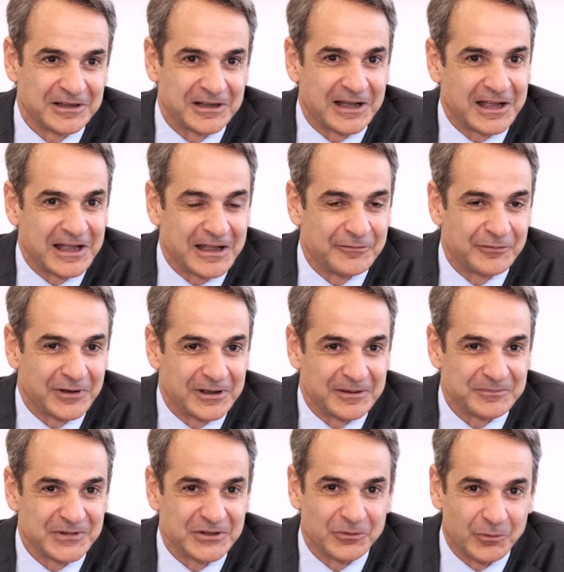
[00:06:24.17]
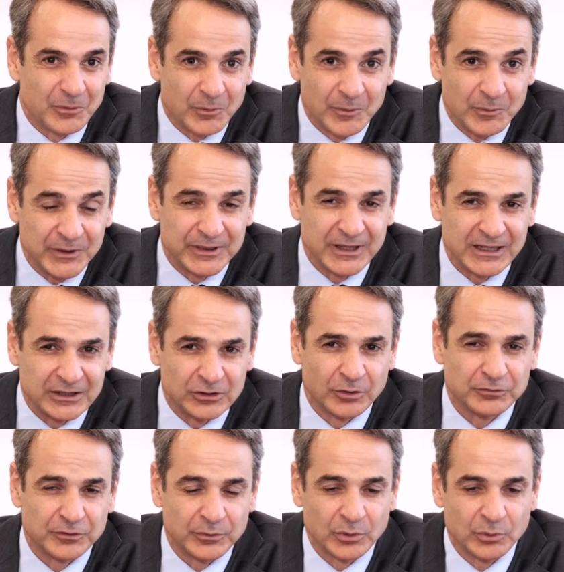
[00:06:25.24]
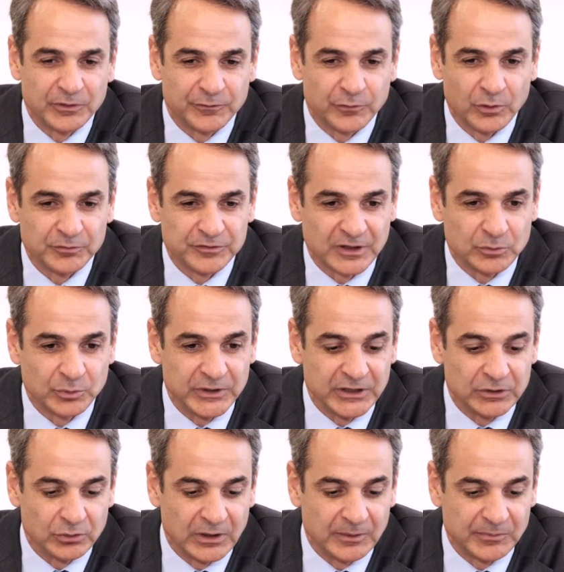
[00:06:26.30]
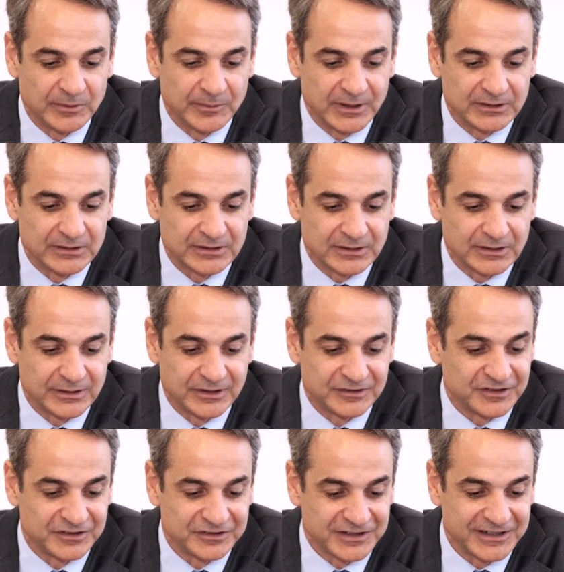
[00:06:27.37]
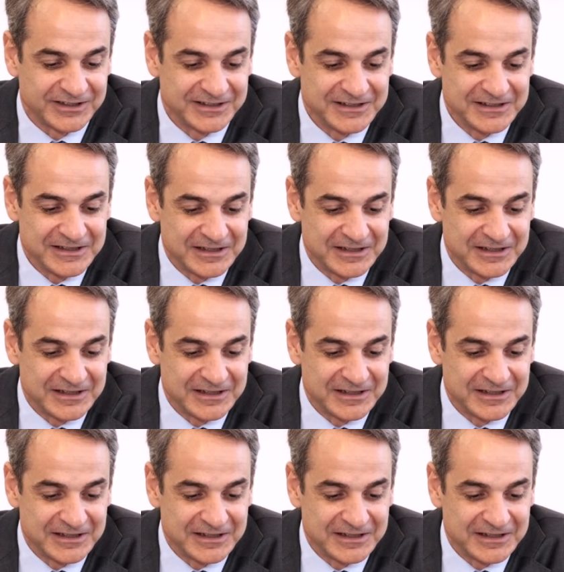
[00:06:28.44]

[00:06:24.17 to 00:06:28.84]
I have, a, you know, when, we think in terms of the reforms that we need to implement, this is a,